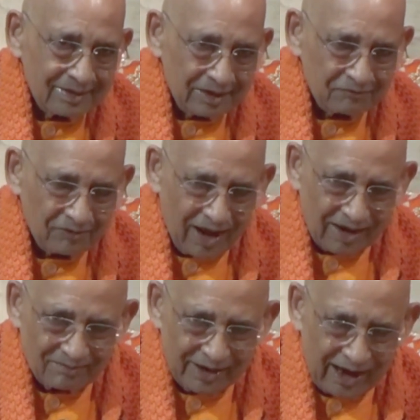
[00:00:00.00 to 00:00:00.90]
If you
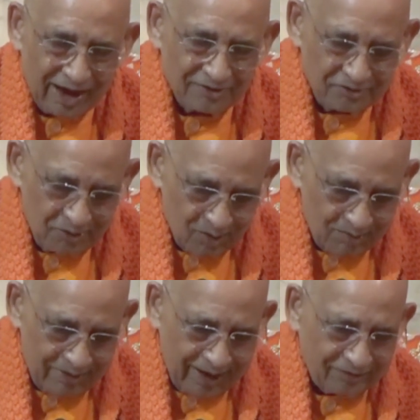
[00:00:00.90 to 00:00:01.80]
harmonize
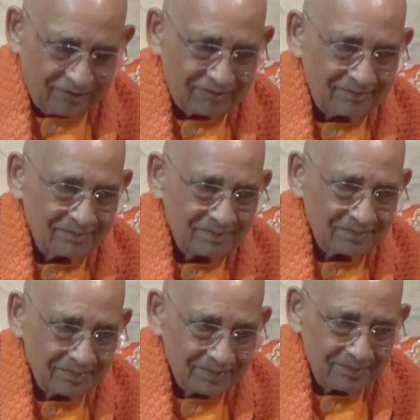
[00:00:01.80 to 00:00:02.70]
your breath,
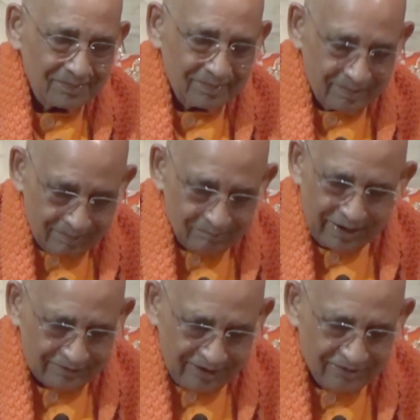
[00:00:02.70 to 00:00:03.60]

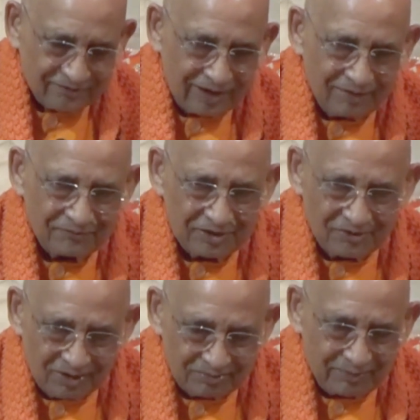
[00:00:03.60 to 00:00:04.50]
breath itself is
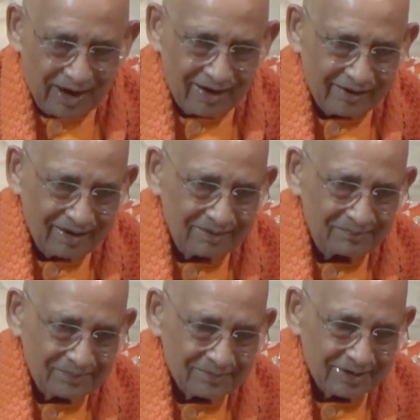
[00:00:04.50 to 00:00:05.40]
not prana,
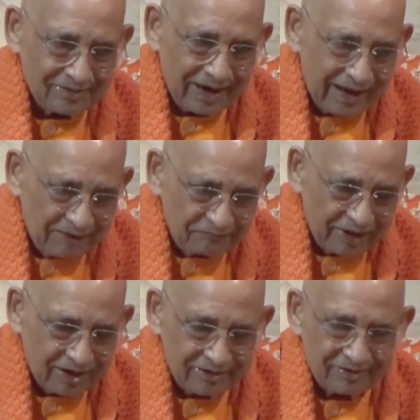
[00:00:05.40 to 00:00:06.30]
it is an
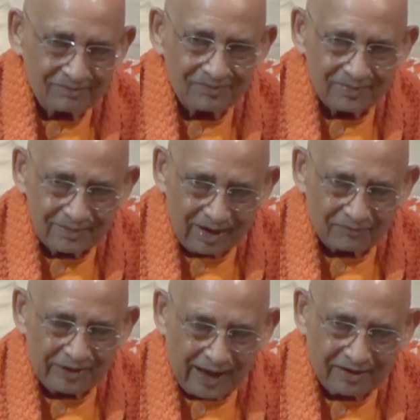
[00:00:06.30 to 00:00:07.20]
effect
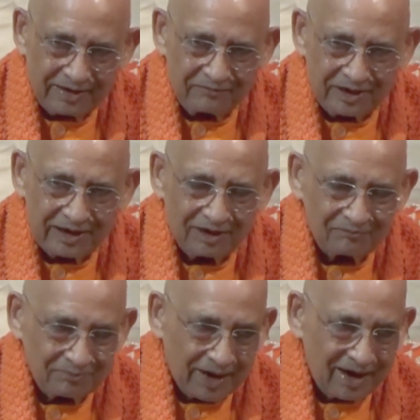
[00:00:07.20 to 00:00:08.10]
of the activity
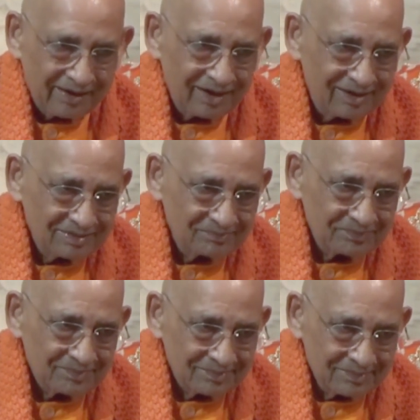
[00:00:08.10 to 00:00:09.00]
of prana.
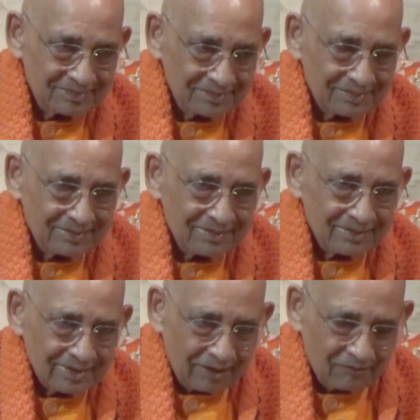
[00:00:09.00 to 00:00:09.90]

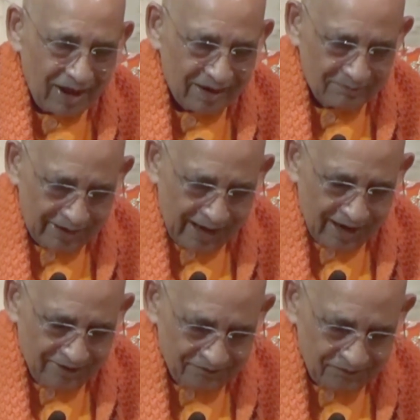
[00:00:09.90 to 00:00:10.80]
If you
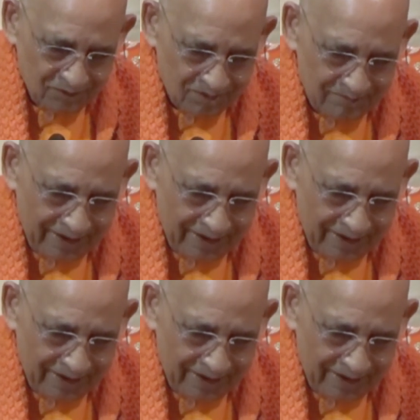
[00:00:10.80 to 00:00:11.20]
harmonize your